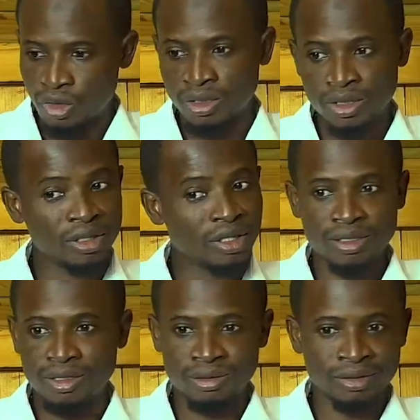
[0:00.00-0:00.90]
Because these
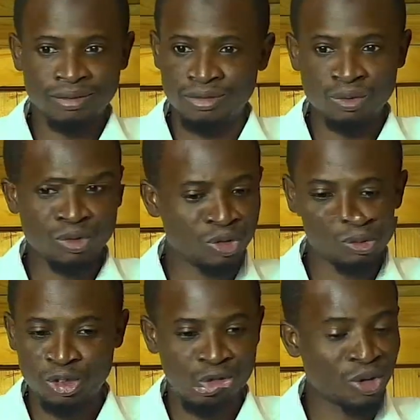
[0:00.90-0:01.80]
days
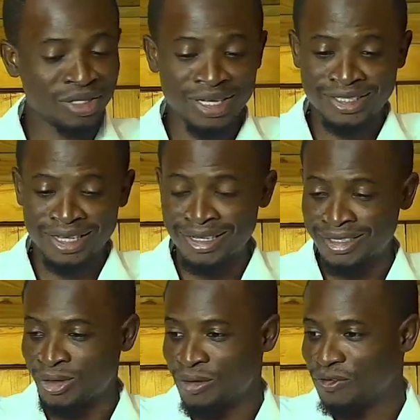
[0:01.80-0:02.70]
you'll be shocked that
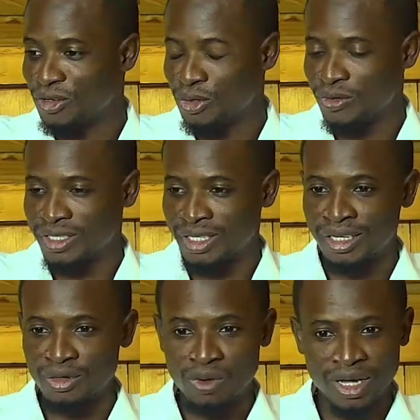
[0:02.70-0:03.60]
I saw a video
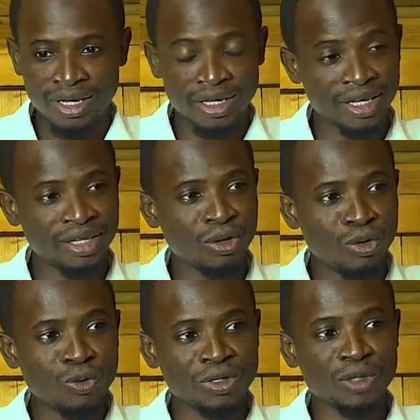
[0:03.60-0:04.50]
recently where a kid
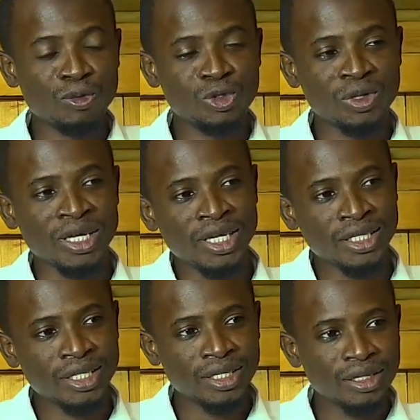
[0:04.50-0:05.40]
was able to
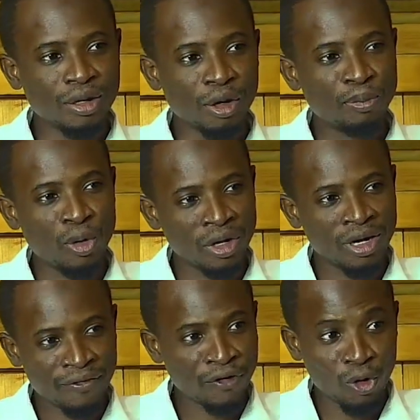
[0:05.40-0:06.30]
hide
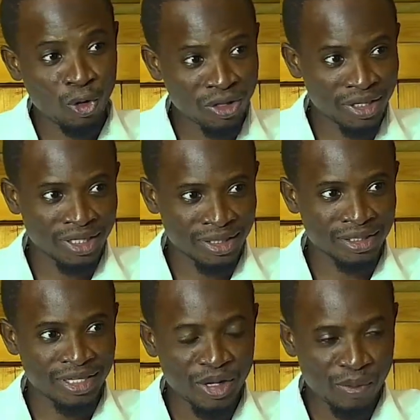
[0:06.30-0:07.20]
pornographic
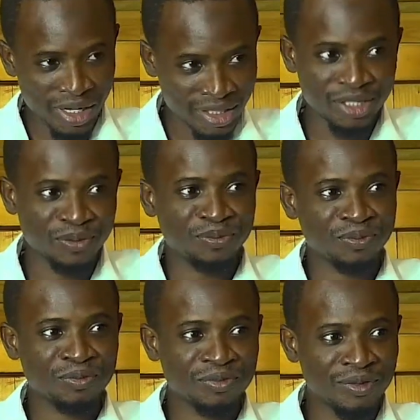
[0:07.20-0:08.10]
content in a machine.
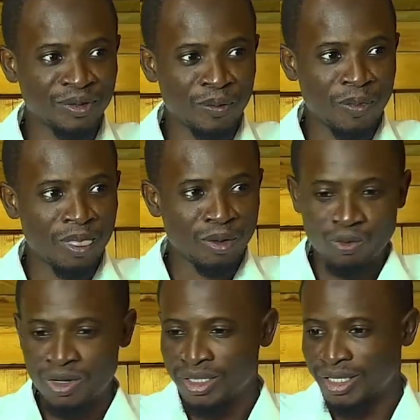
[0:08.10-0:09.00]

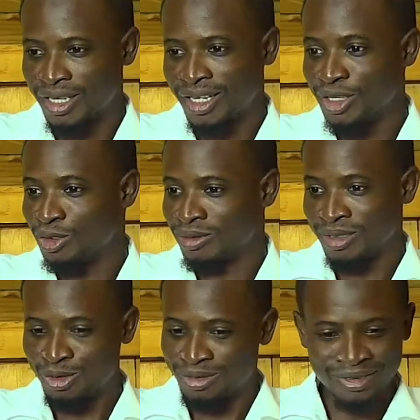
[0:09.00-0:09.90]
With
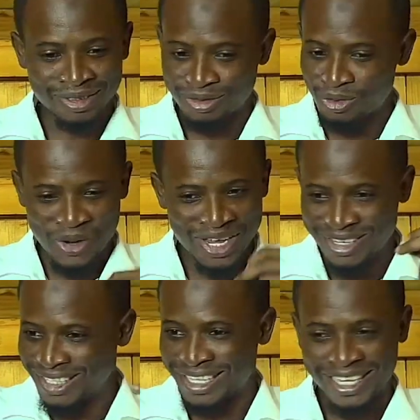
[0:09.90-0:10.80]
the
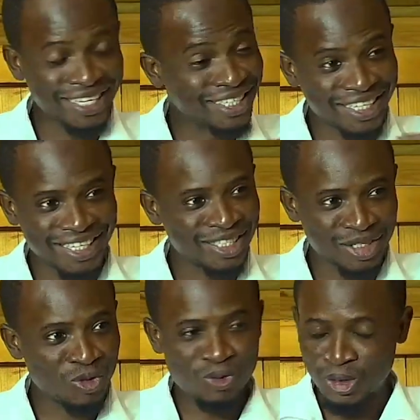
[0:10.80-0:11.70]
way the kid did
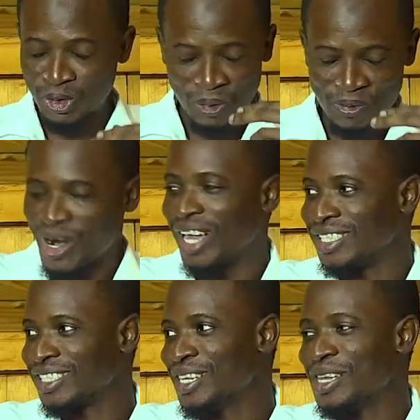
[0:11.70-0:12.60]
it, you'll be
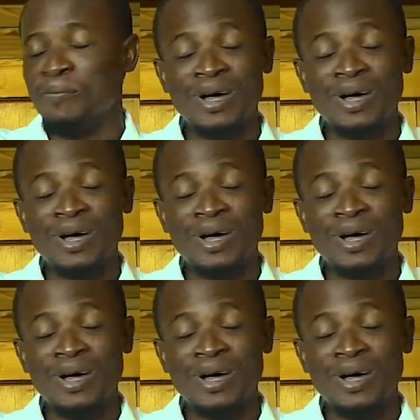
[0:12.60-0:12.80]
surprised,